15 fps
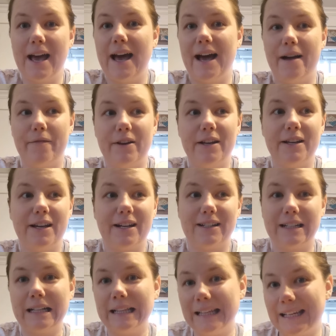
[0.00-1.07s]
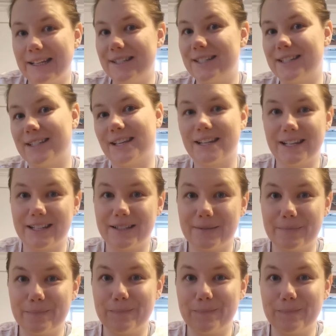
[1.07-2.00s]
having a clean slate